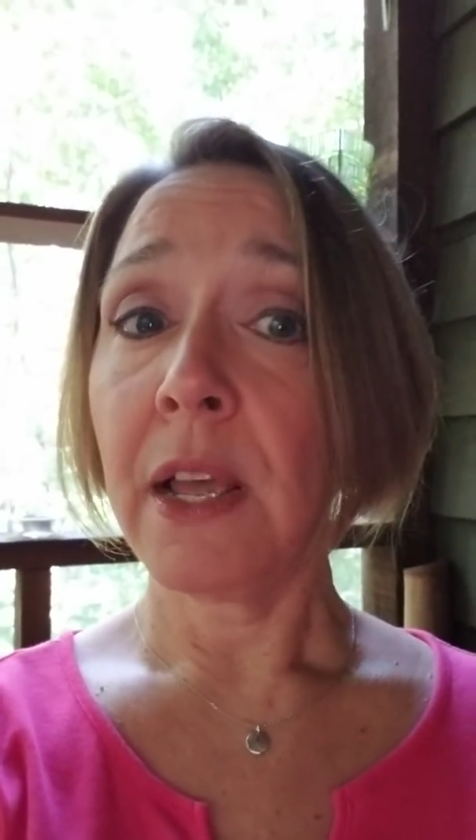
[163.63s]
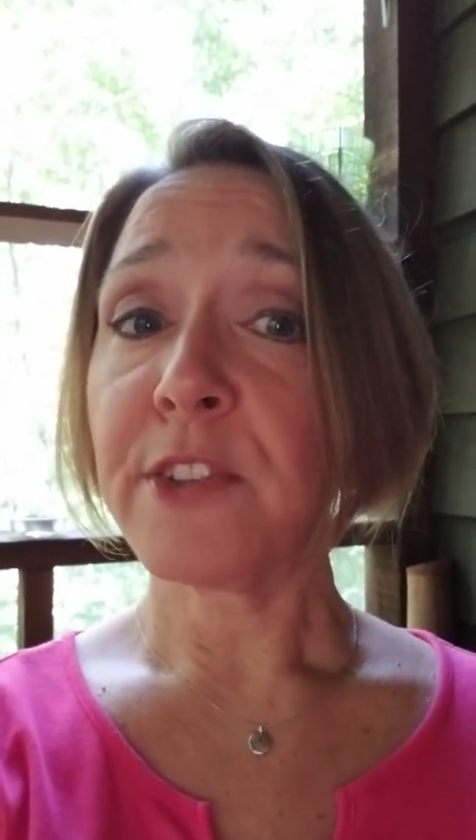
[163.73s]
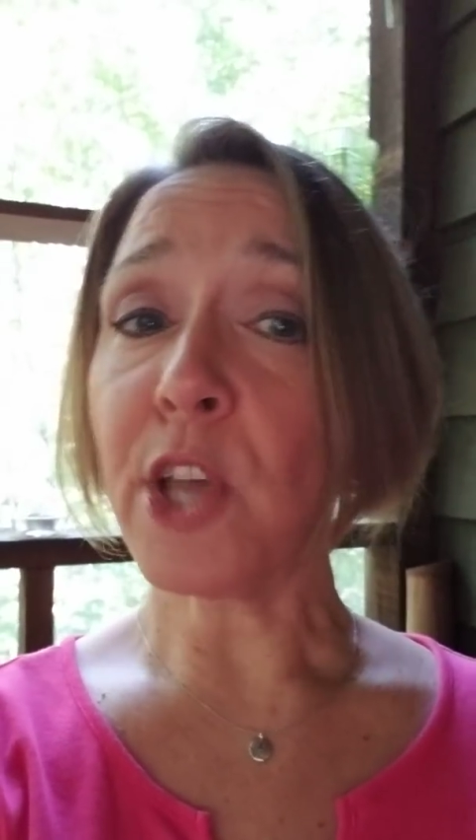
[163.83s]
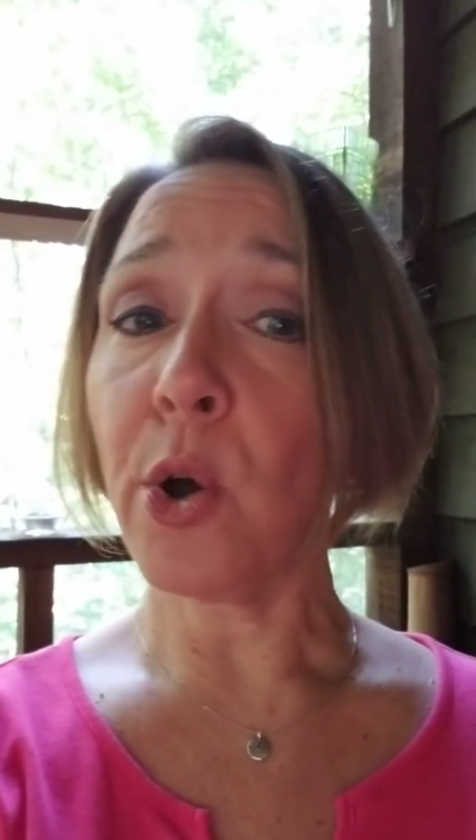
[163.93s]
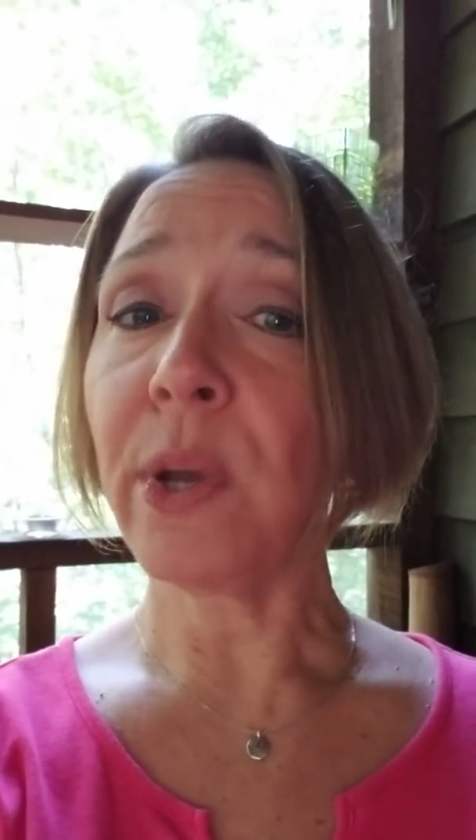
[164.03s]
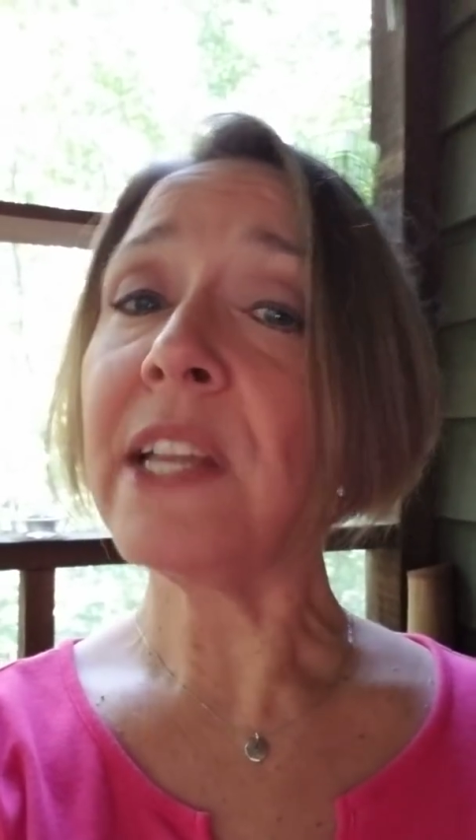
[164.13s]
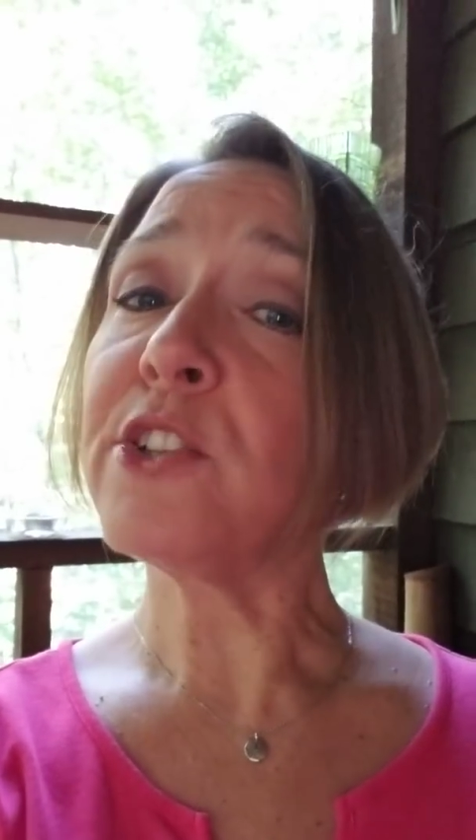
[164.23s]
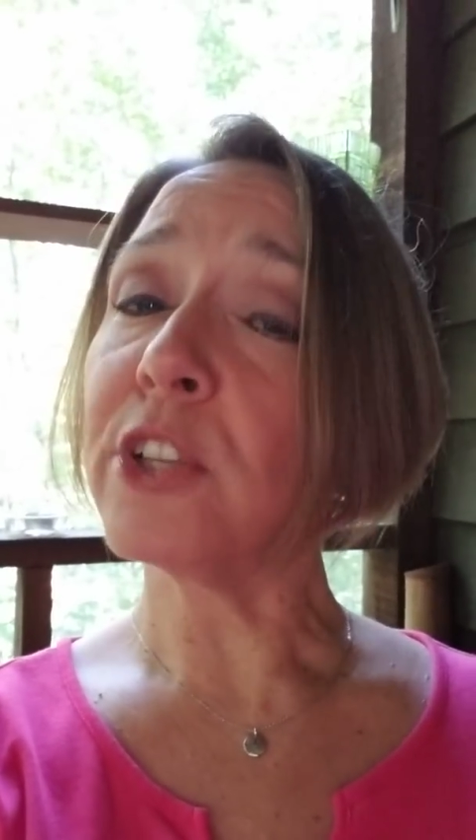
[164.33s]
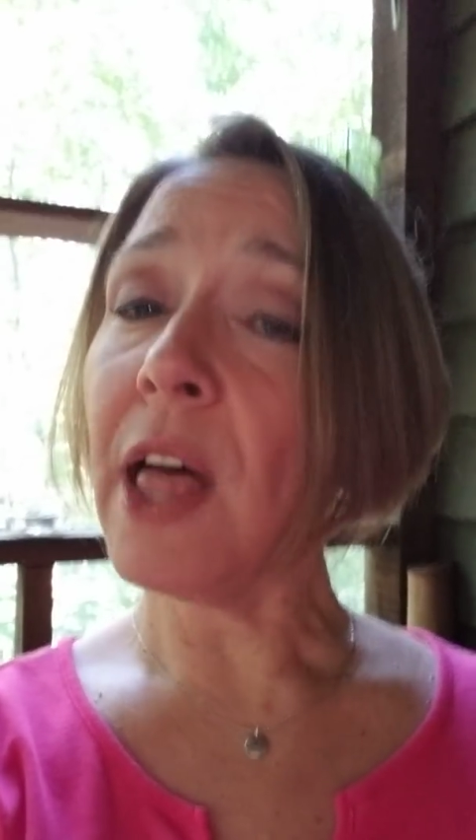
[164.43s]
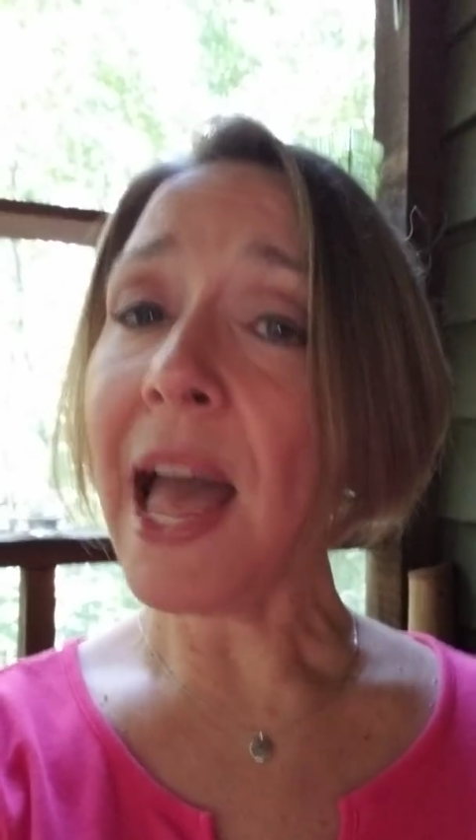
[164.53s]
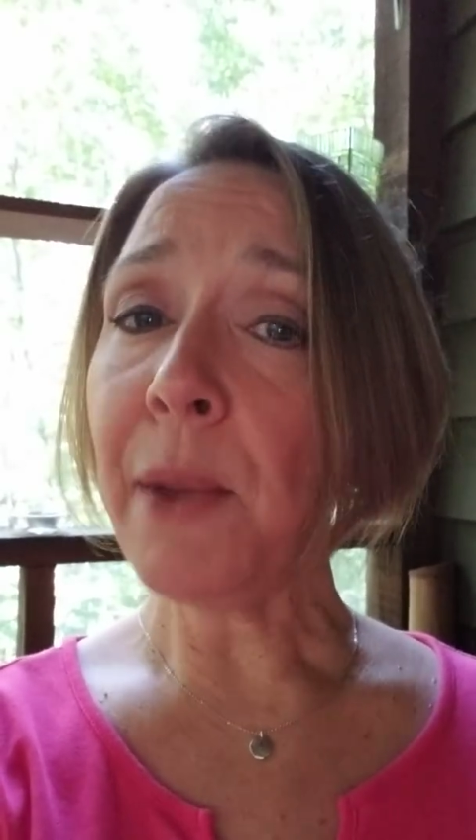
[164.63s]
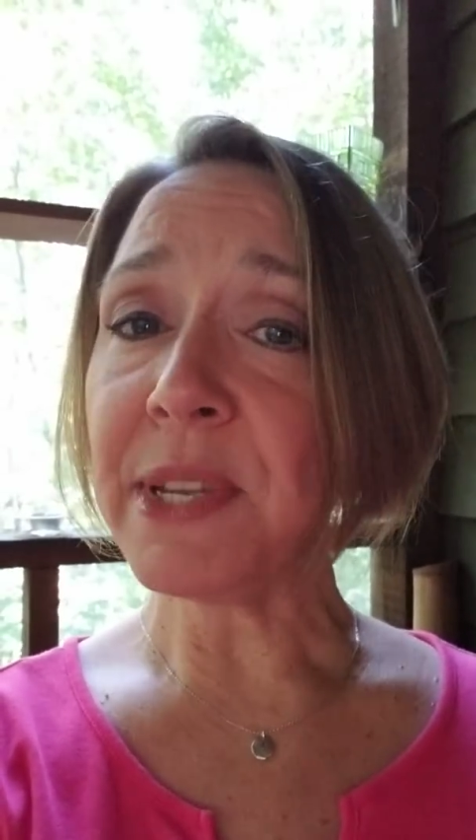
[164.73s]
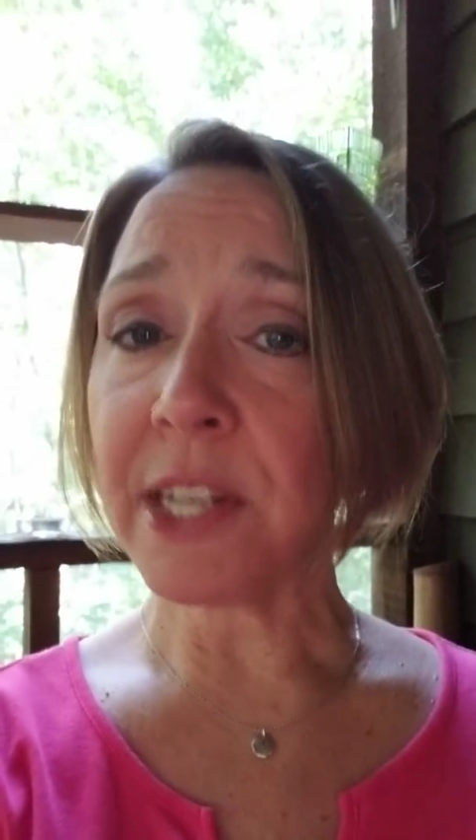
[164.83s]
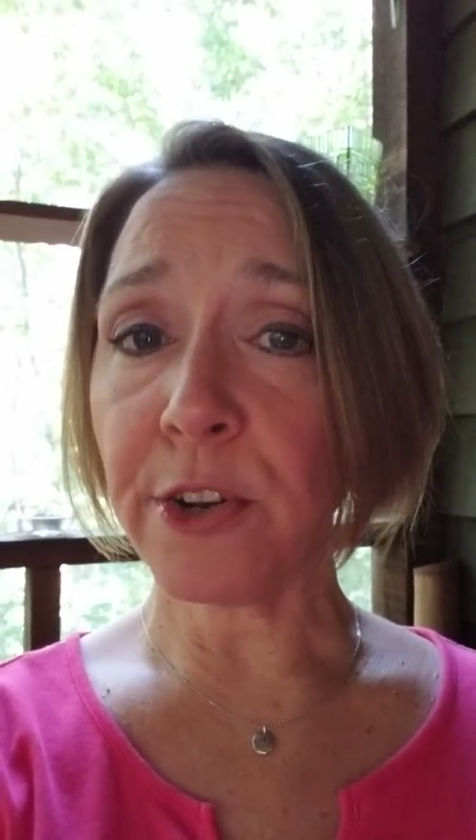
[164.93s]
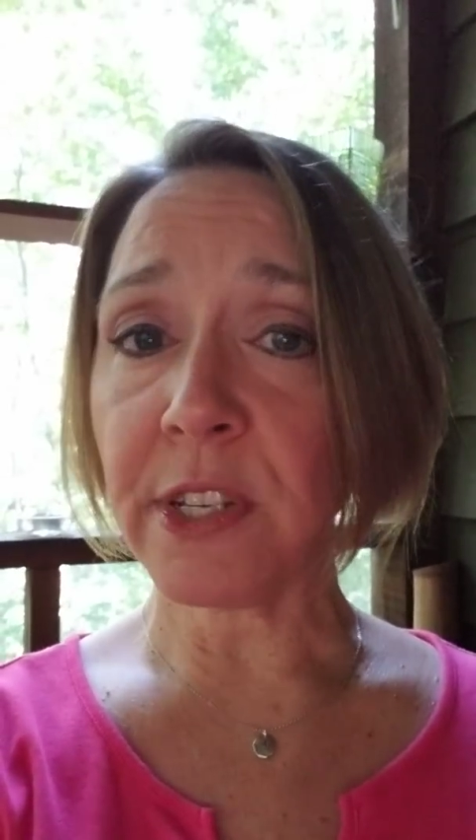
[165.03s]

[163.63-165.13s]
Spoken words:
So in July, we start